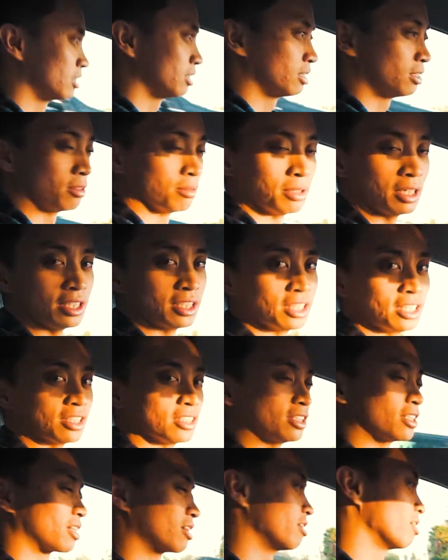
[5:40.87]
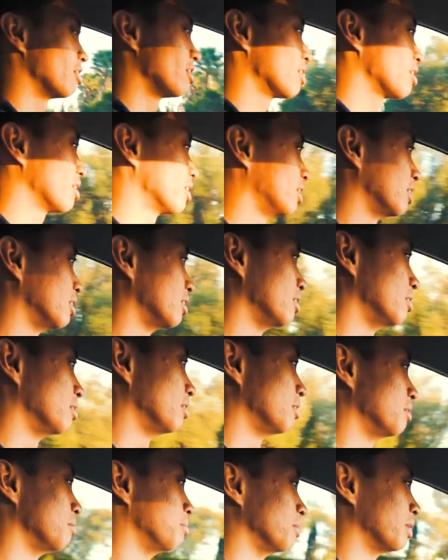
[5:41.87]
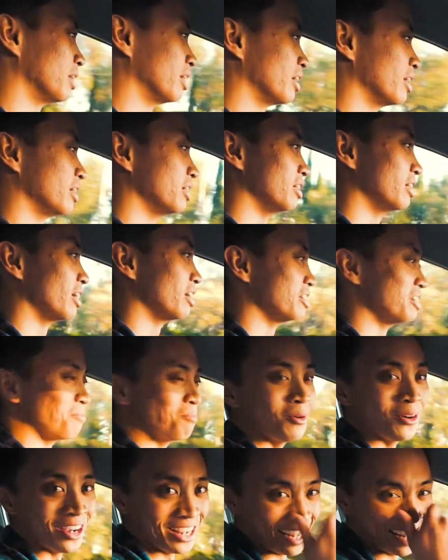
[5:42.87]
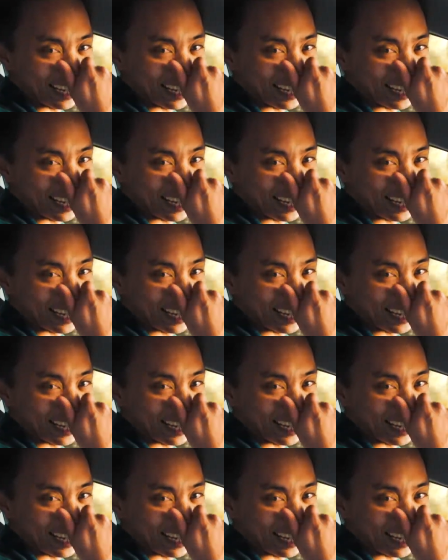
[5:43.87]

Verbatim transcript: It's a race against the clock, but uh, you know, your boy,